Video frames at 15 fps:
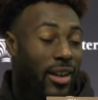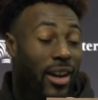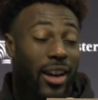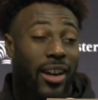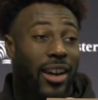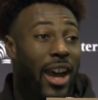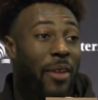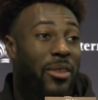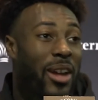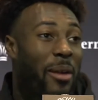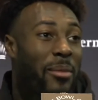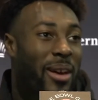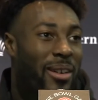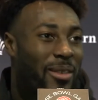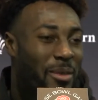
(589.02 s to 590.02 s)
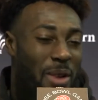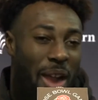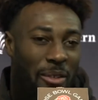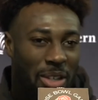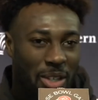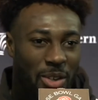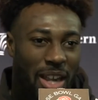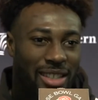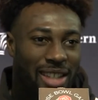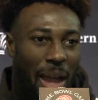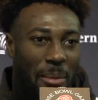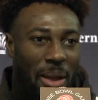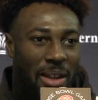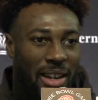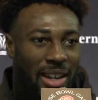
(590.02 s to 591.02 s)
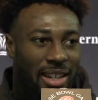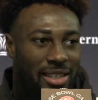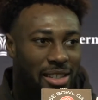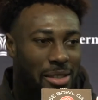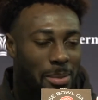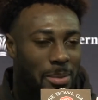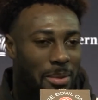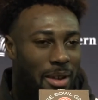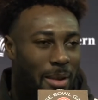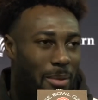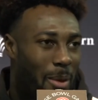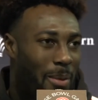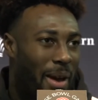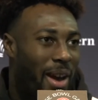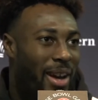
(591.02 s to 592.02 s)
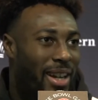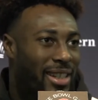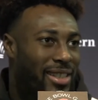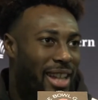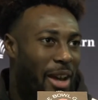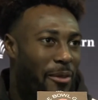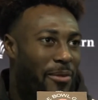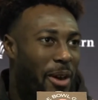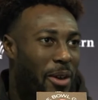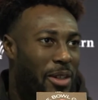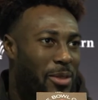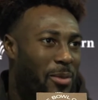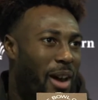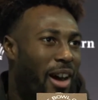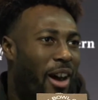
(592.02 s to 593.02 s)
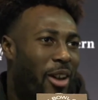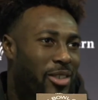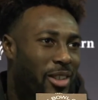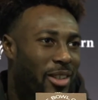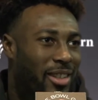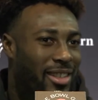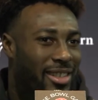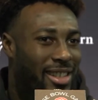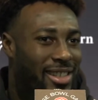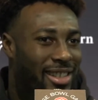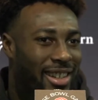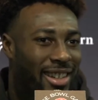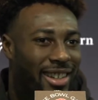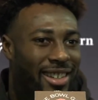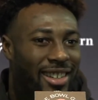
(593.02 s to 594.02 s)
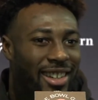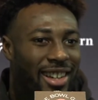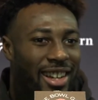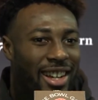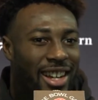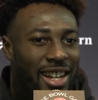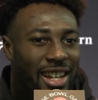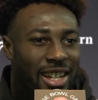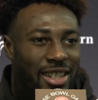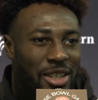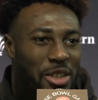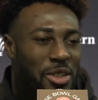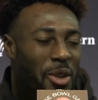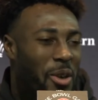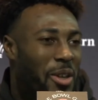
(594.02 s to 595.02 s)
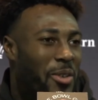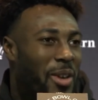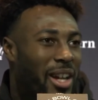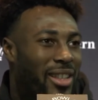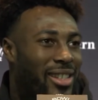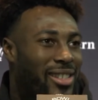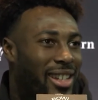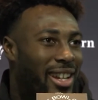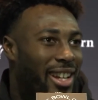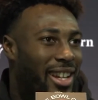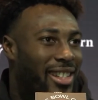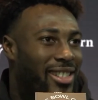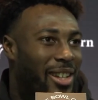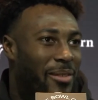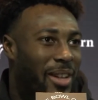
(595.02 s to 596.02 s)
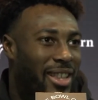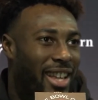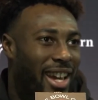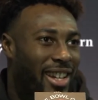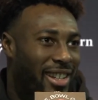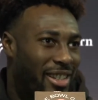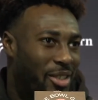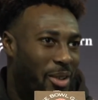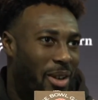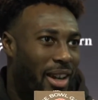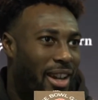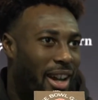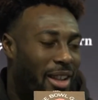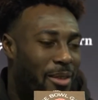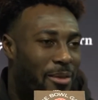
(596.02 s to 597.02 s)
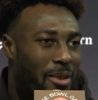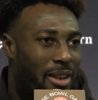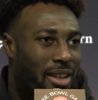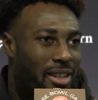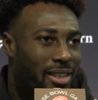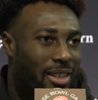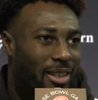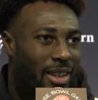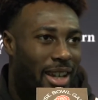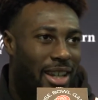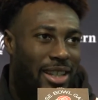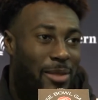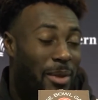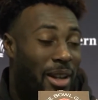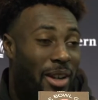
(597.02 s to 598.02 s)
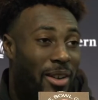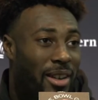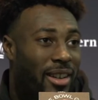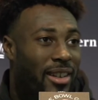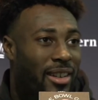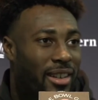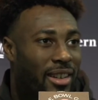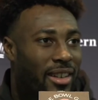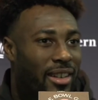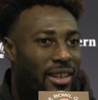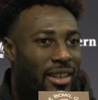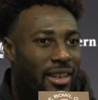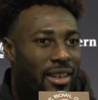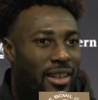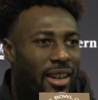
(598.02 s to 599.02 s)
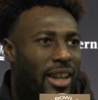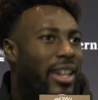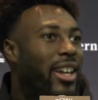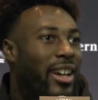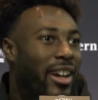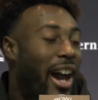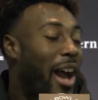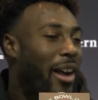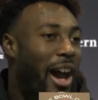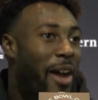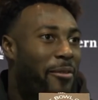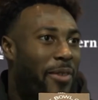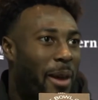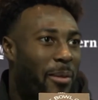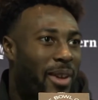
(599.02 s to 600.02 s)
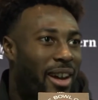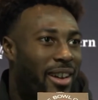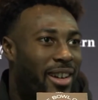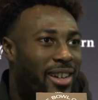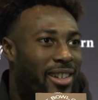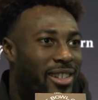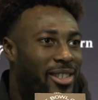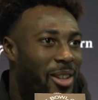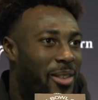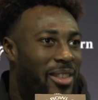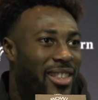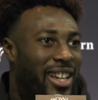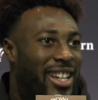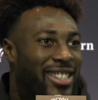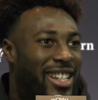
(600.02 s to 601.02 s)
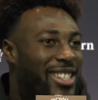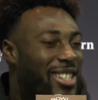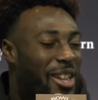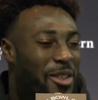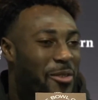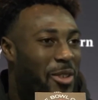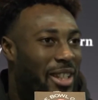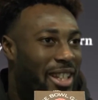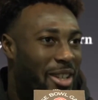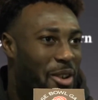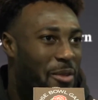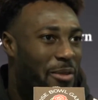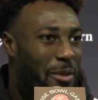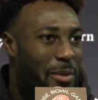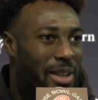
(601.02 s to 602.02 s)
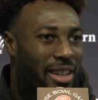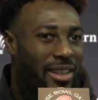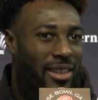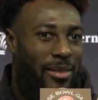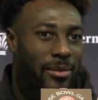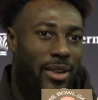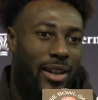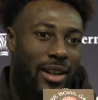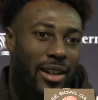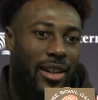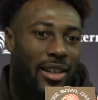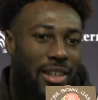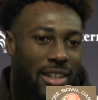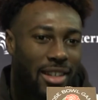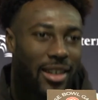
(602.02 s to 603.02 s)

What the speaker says: We're having a great time out here, just preparing and staying focused while also just touring around the city and stuff like that, and enjoying California. So it's been a Yeah, I have family out here, so it's nothing really new for me. But